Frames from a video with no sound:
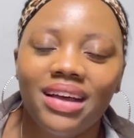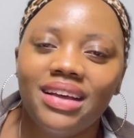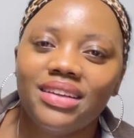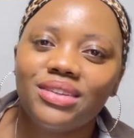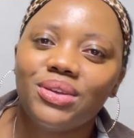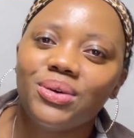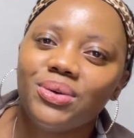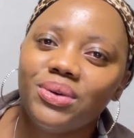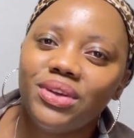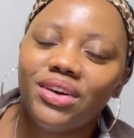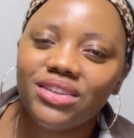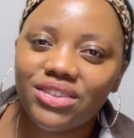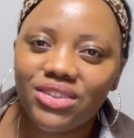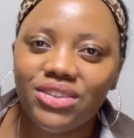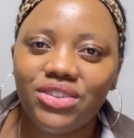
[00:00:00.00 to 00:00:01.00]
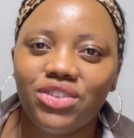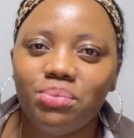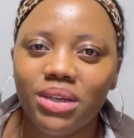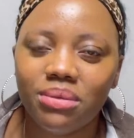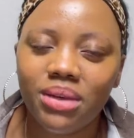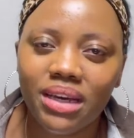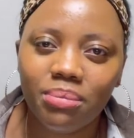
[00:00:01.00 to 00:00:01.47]
So yeah, she
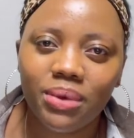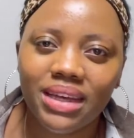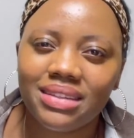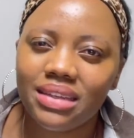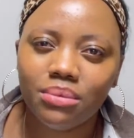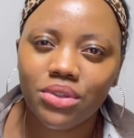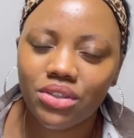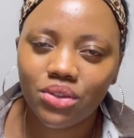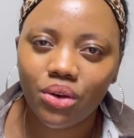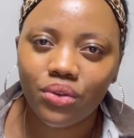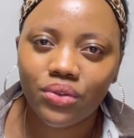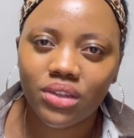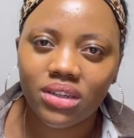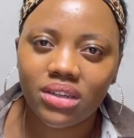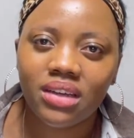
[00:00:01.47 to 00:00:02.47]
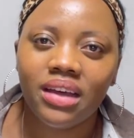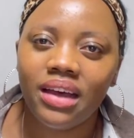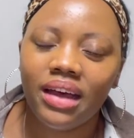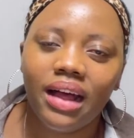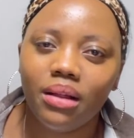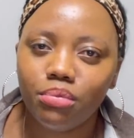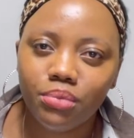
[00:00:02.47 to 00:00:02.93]
picked me up like 10 minutes after,
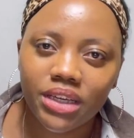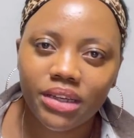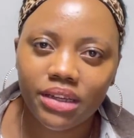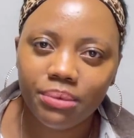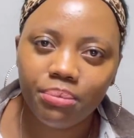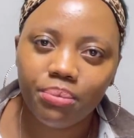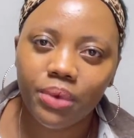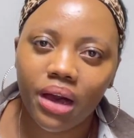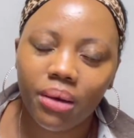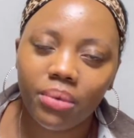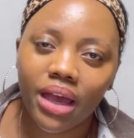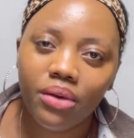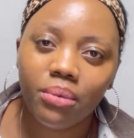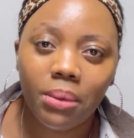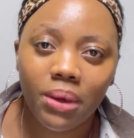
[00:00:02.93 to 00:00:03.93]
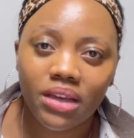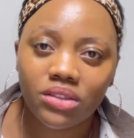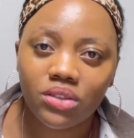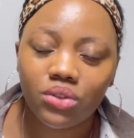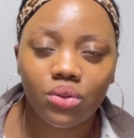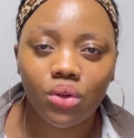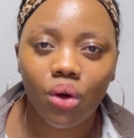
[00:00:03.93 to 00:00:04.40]
helped me carry my bags
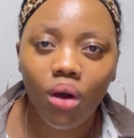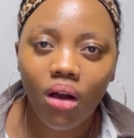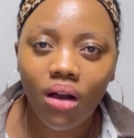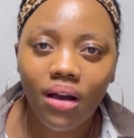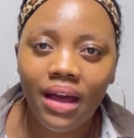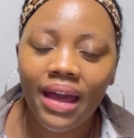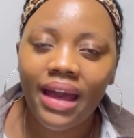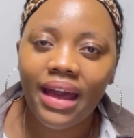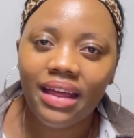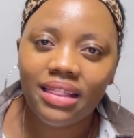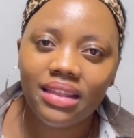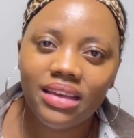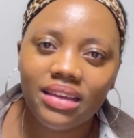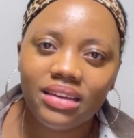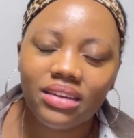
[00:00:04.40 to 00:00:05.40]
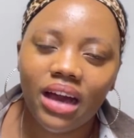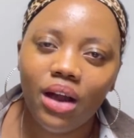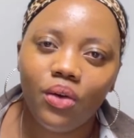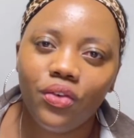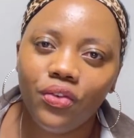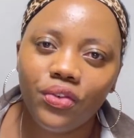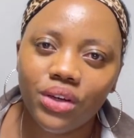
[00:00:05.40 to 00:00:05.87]
into the car, and then our
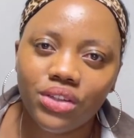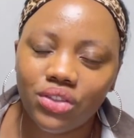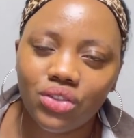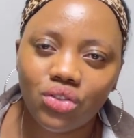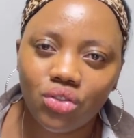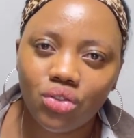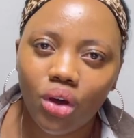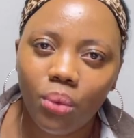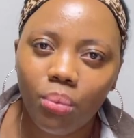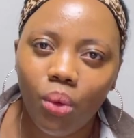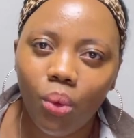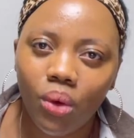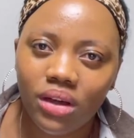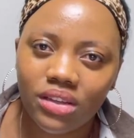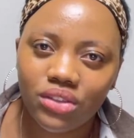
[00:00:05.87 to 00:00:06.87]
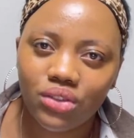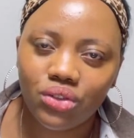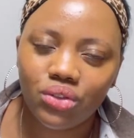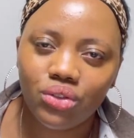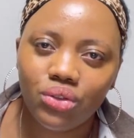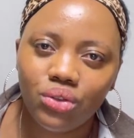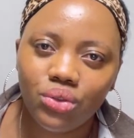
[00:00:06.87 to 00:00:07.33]
first stop was
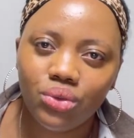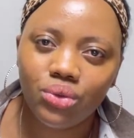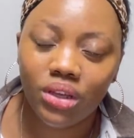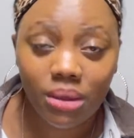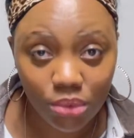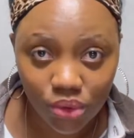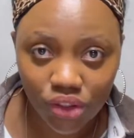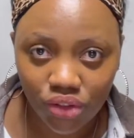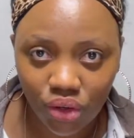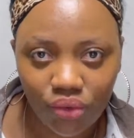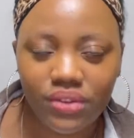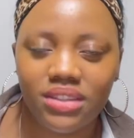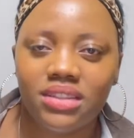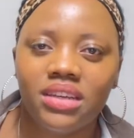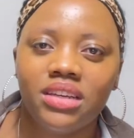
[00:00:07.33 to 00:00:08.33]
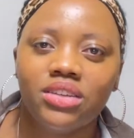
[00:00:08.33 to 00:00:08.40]
to the immigration office.